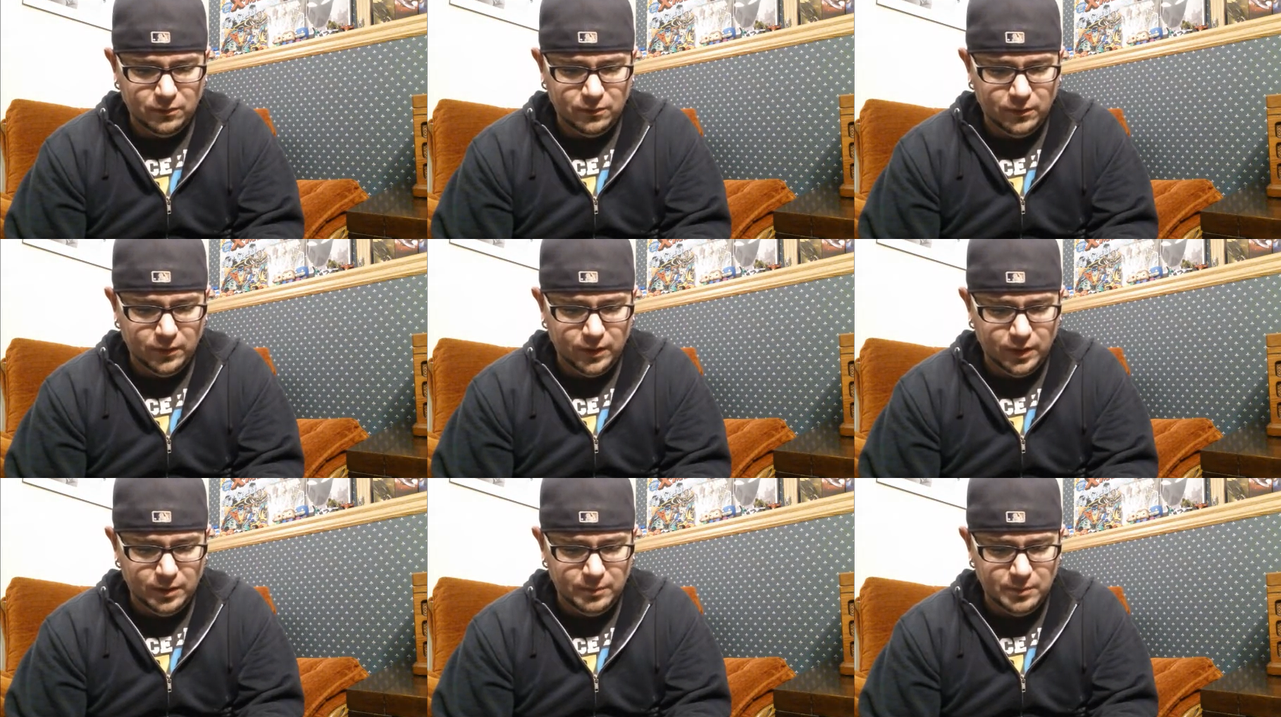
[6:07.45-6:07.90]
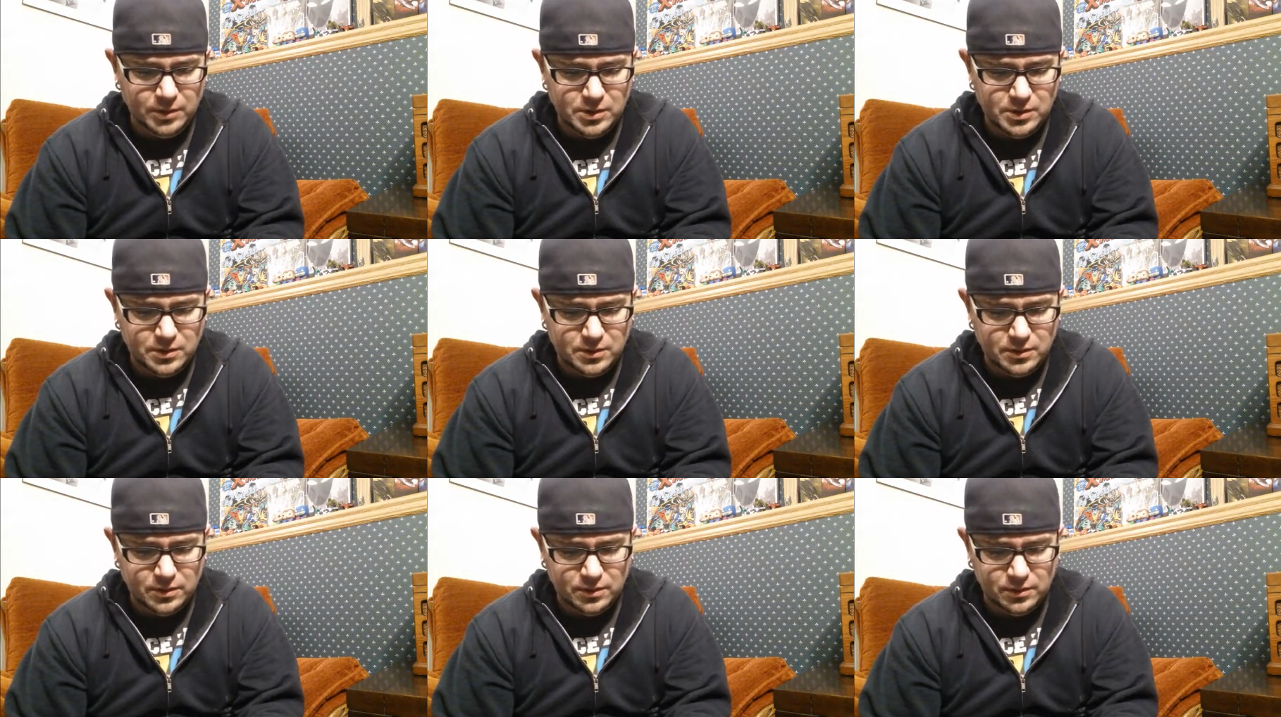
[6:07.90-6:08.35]
for an
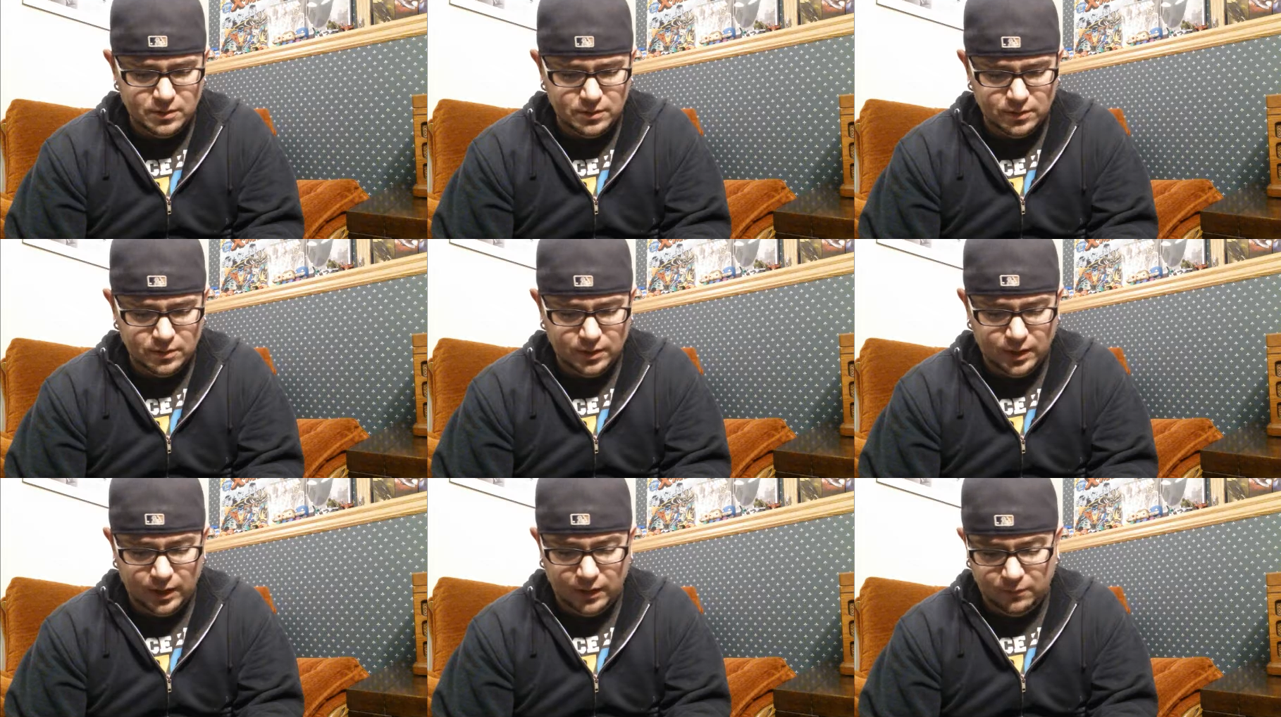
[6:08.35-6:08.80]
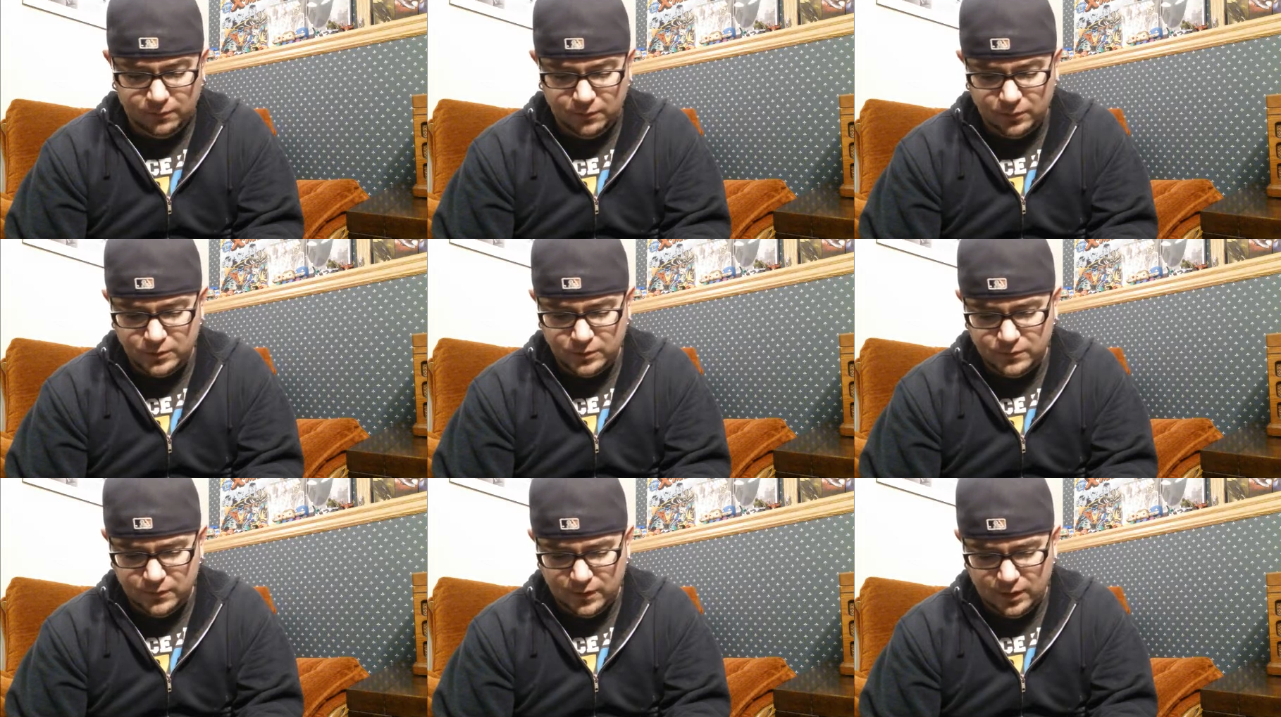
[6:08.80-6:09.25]
Image, like,
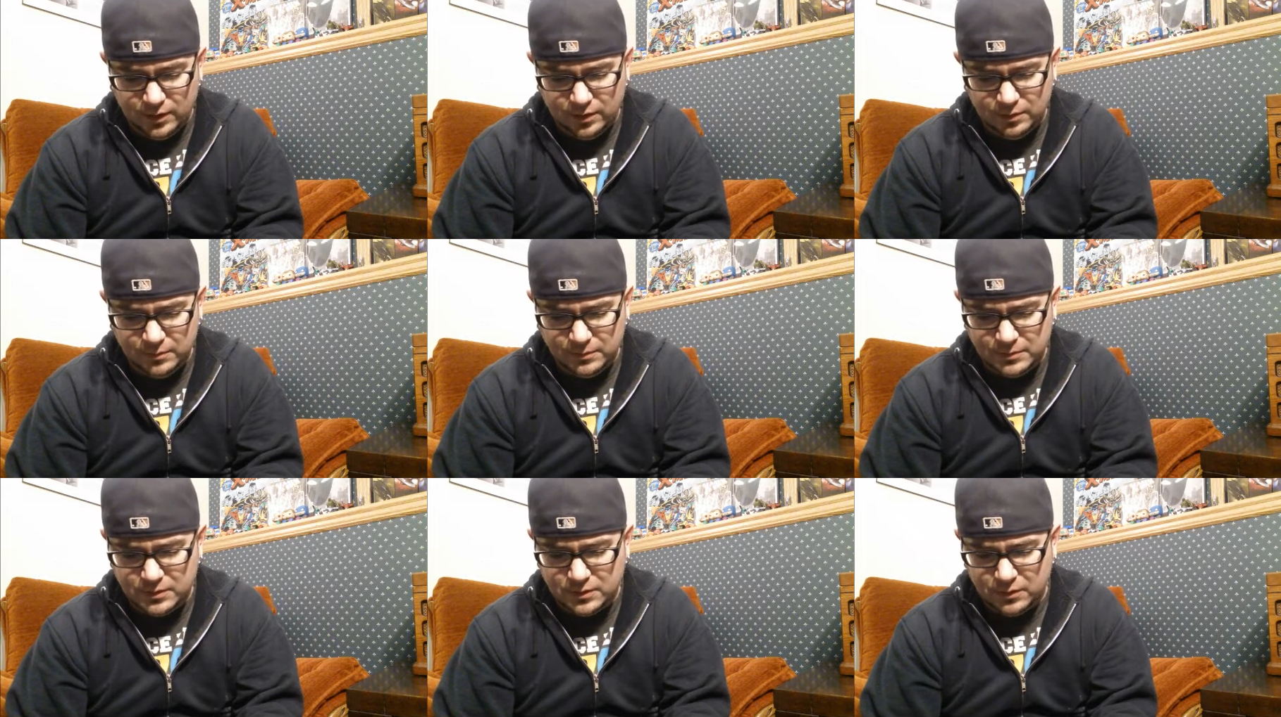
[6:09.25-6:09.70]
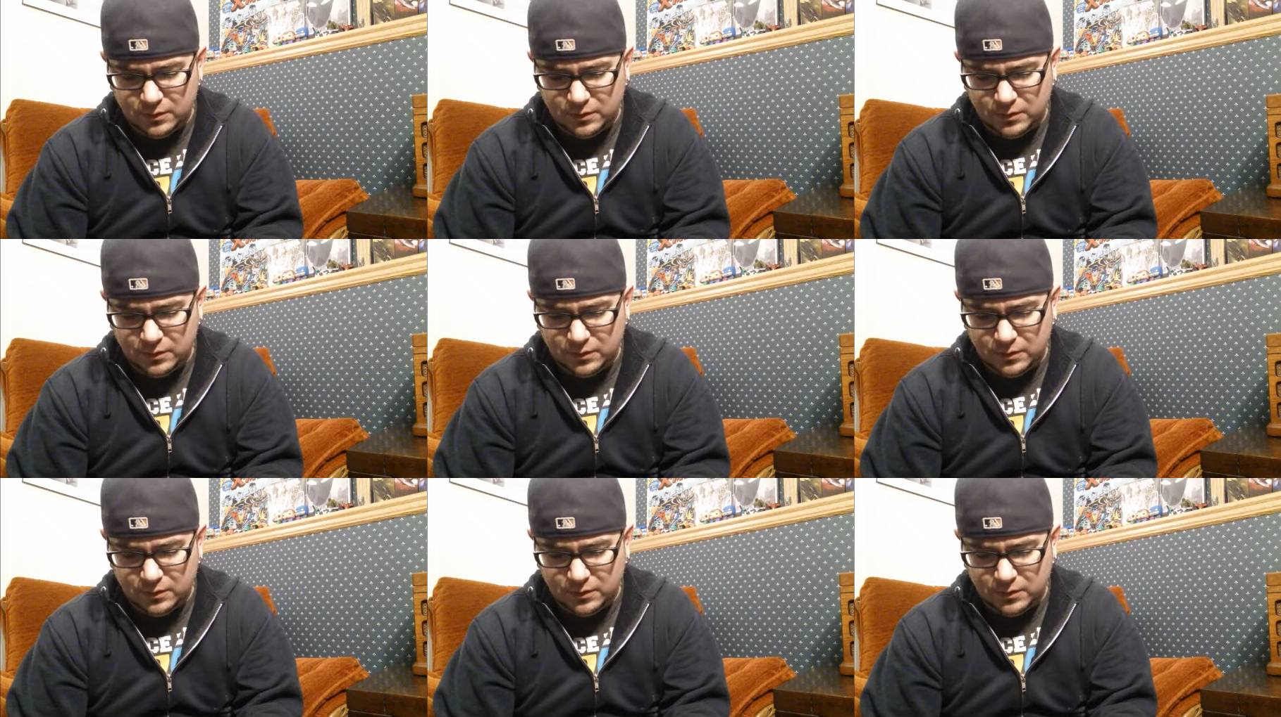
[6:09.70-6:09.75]
first volume.